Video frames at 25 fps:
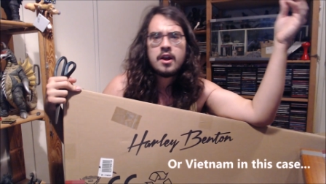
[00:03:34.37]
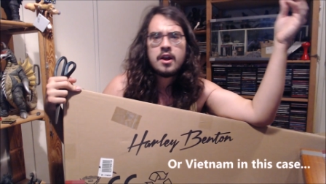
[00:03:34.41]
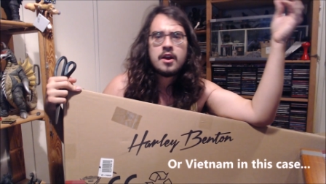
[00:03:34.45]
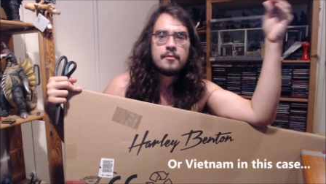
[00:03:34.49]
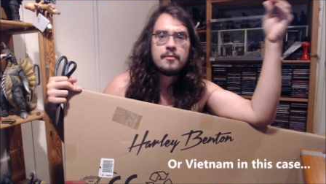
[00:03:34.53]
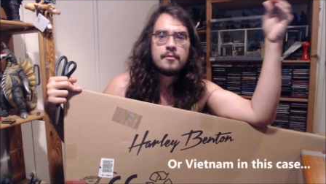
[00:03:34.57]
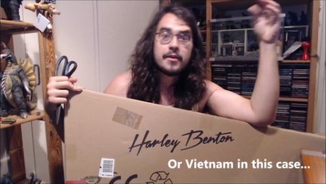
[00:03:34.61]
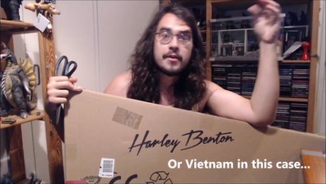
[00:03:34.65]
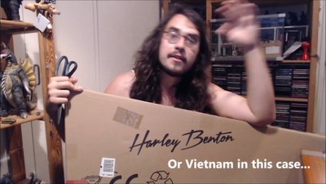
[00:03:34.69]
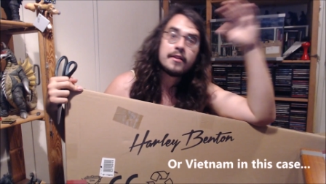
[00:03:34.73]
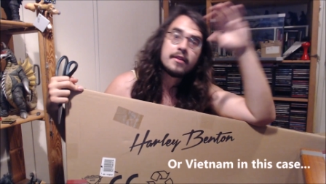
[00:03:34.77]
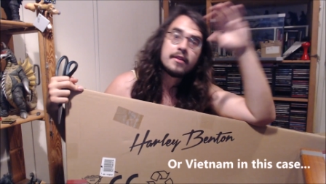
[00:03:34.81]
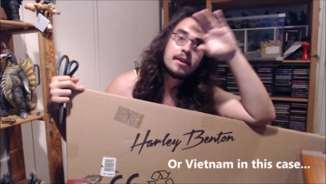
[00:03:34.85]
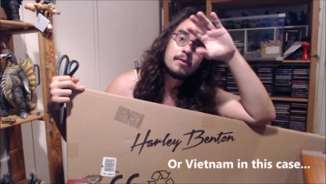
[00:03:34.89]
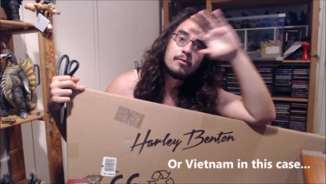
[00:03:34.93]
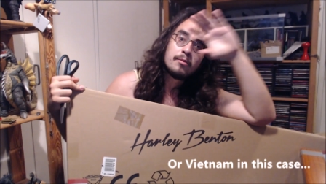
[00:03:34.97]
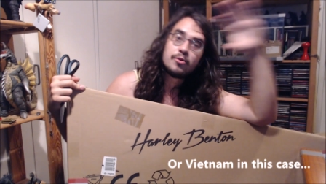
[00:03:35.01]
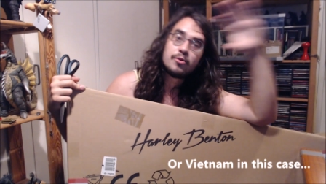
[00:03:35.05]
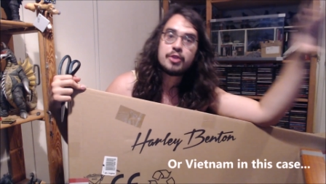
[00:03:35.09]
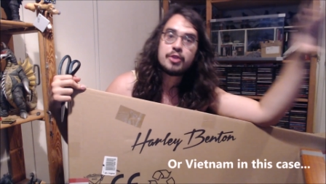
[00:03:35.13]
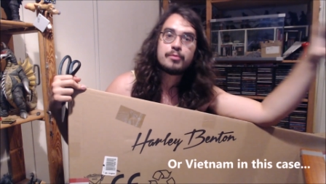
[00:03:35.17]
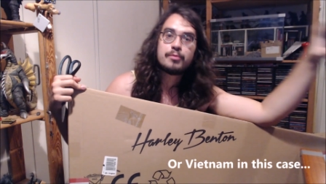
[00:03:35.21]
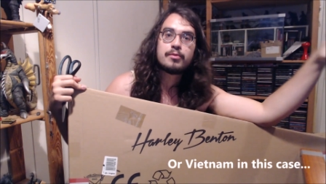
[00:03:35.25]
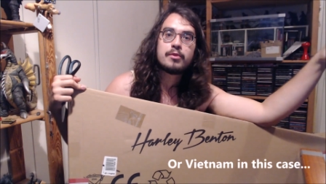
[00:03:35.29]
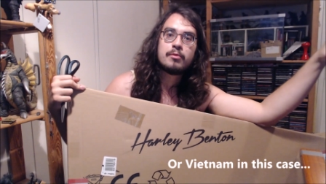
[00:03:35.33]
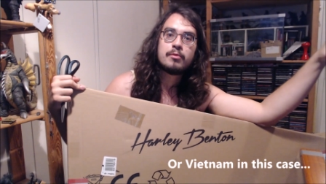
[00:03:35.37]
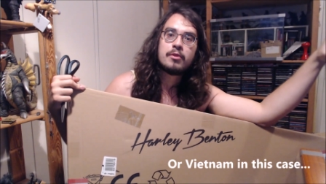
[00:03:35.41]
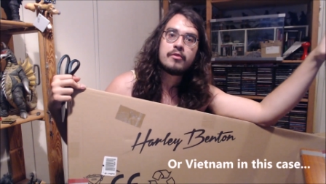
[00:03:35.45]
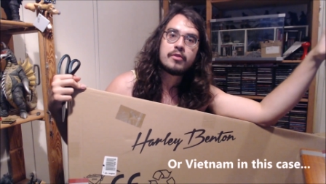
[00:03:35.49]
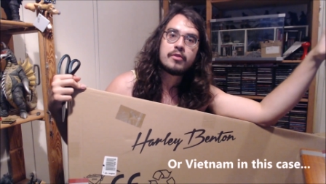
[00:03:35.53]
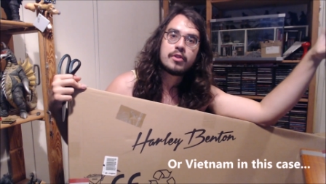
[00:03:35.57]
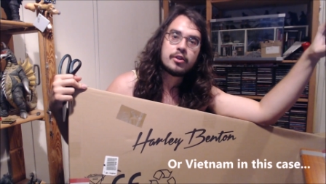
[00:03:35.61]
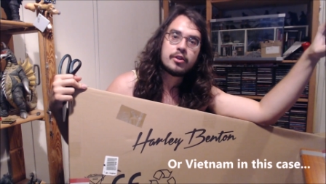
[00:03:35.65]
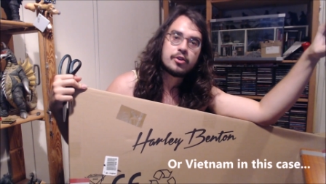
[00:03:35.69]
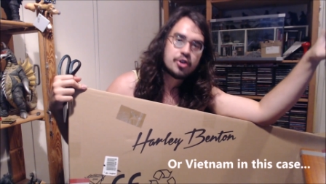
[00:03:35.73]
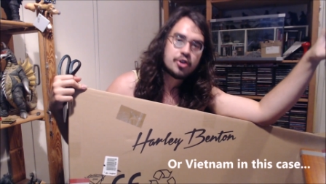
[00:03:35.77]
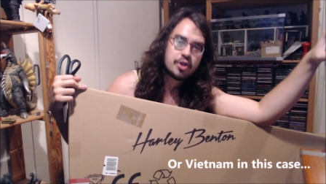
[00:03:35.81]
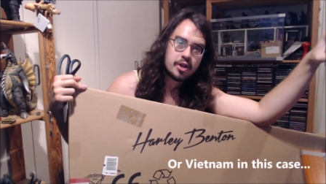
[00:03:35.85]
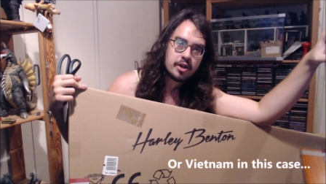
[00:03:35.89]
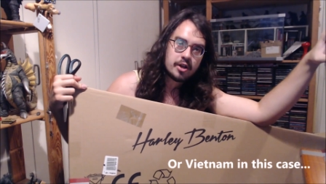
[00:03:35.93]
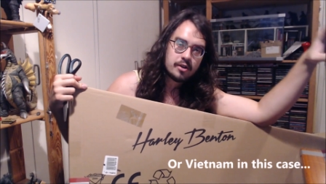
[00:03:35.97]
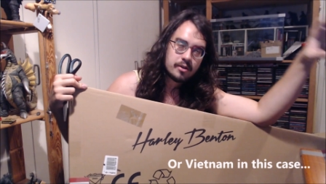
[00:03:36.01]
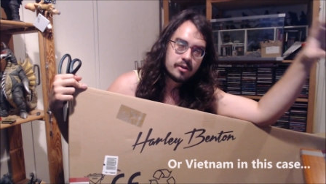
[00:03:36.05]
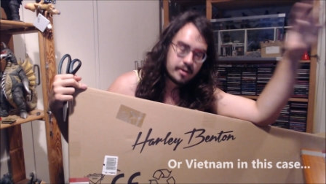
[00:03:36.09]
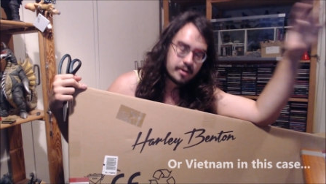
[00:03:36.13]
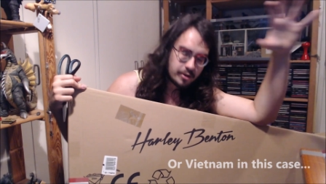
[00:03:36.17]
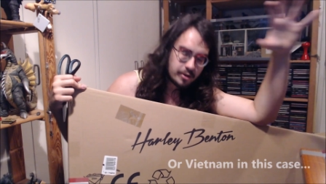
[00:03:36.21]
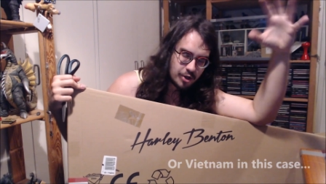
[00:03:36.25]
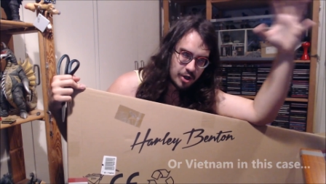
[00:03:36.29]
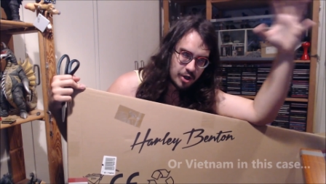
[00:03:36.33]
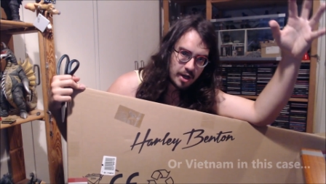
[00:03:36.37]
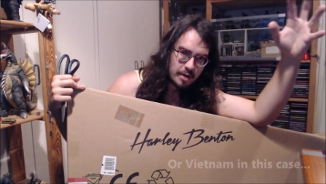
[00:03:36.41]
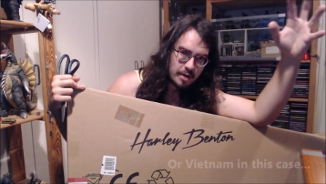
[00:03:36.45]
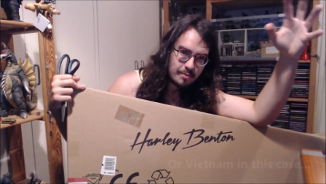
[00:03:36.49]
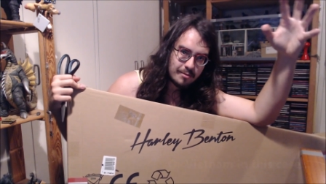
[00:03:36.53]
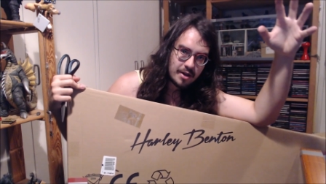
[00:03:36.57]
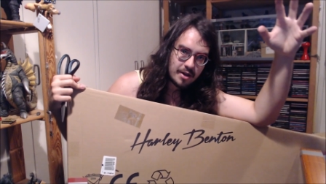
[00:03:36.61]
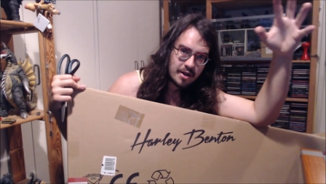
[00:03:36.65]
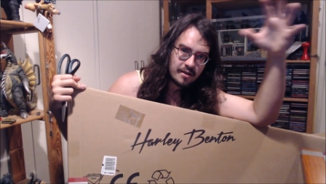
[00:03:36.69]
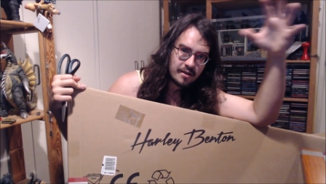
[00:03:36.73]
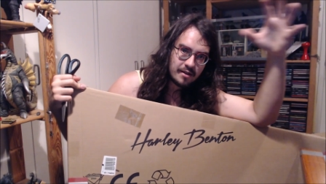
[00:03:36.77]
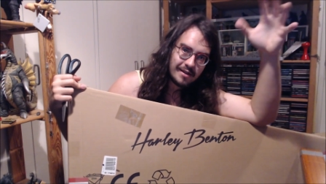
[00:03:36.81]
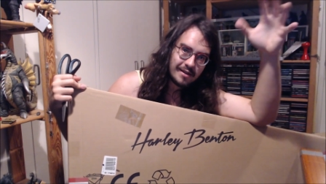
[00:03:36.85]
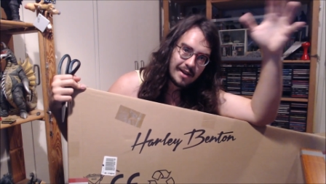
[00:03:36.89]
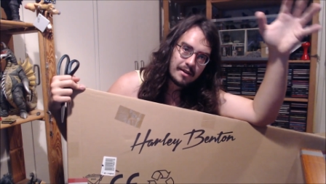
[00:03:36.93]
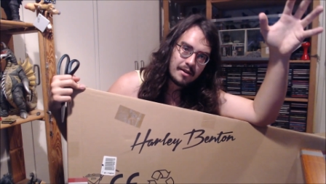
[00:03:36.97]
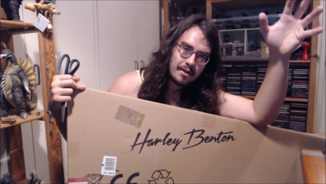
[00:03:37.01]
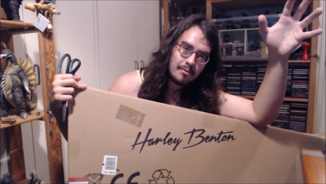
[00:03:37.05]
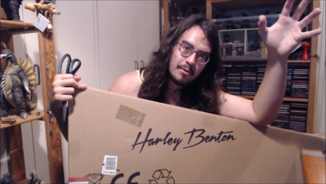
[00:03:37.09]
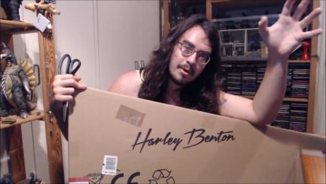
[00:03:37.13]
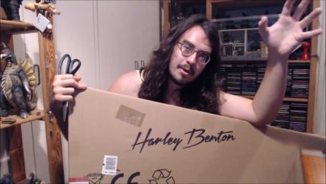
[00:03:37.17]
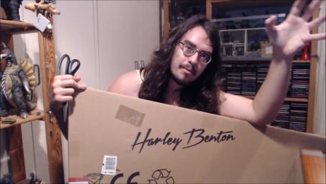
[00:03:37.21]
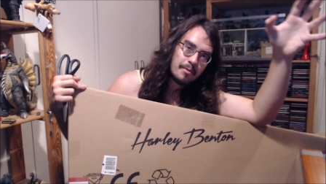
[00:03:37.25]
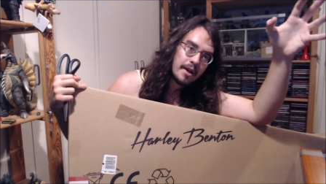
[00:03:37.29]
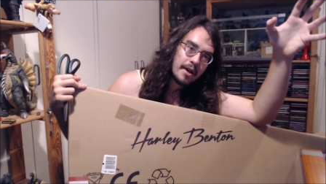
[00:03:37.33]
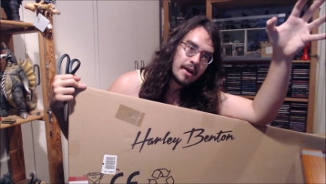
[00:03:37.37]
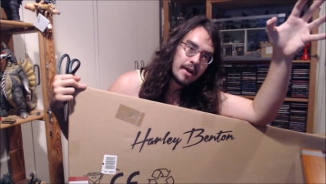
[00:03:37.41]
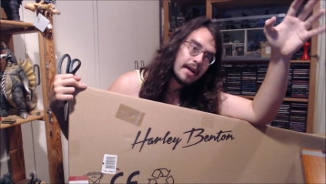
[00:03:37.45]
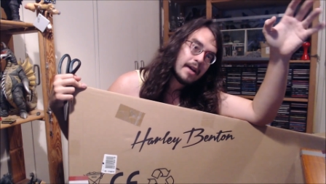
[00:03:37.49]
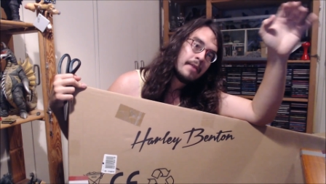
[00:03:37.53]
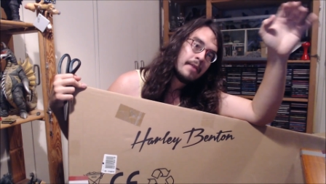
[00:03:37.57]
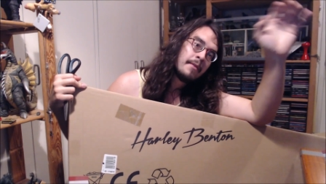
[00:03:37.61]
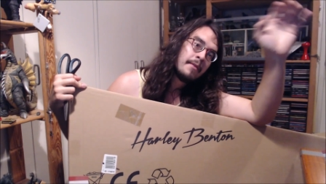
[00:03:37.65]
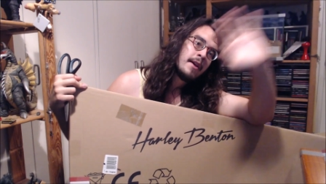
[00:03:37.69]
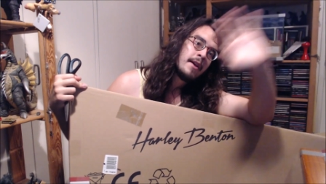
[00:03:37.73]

but then they ship them over to Germany, set them up there,